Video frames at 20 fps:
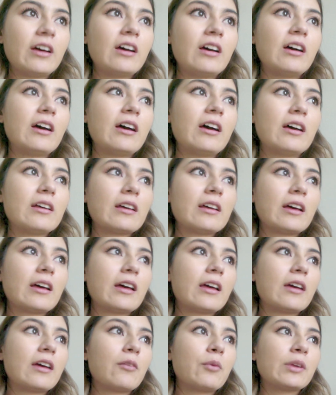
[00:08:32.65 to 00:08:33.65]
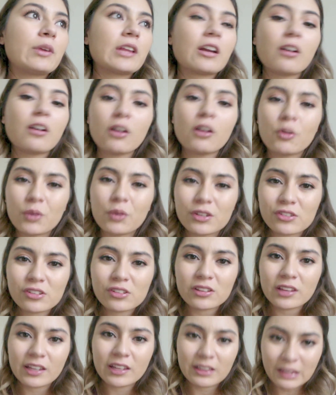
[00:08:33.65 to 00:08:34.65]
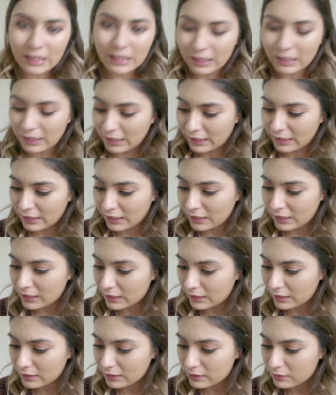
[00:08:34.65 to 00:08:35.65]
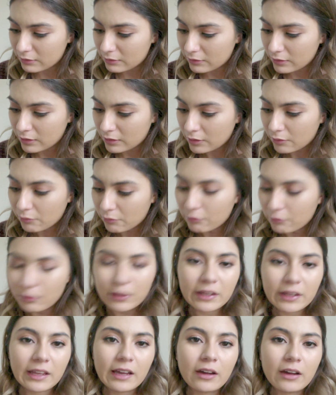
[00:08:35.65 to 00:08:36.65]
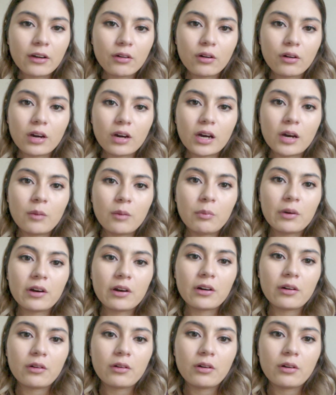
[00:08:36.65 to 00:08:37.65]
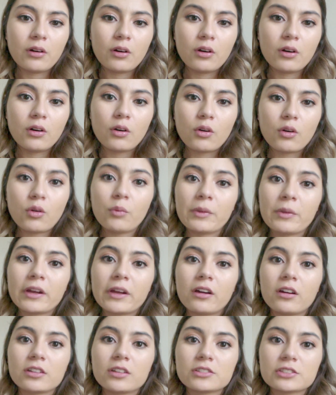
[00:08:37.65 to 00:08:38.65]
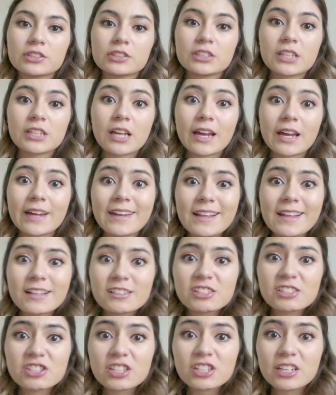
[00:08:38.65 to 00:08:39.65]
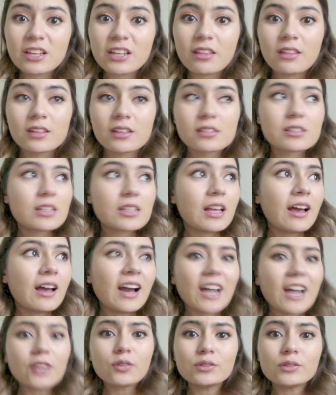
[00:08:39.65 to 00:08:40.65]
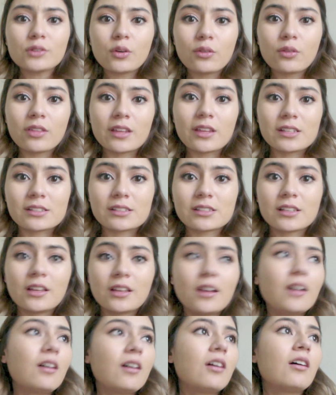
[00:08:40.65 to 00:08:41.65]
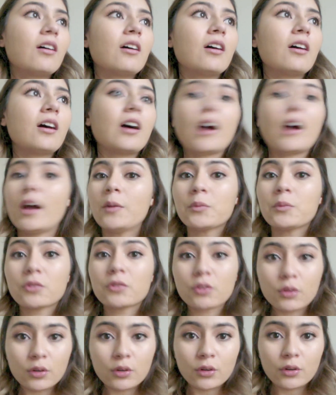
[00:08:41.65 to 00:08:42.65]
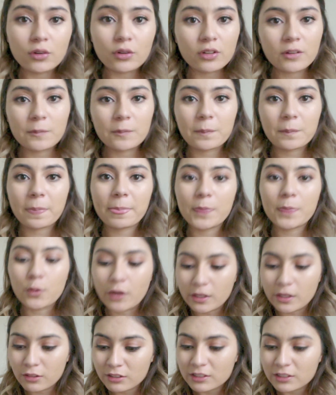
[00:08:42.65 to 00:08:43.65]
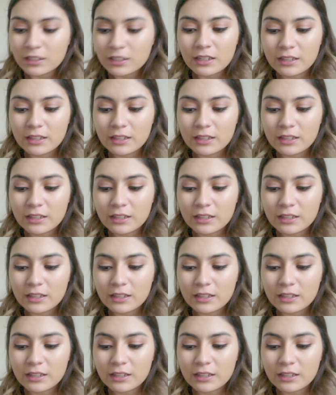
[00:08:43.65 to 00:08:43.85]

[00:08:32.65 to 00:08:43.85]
when I got questions like that, I didn't freak out about, oh my gosh, I didn't study this. I don't know this. I'm screwed. No, I looked at it like this.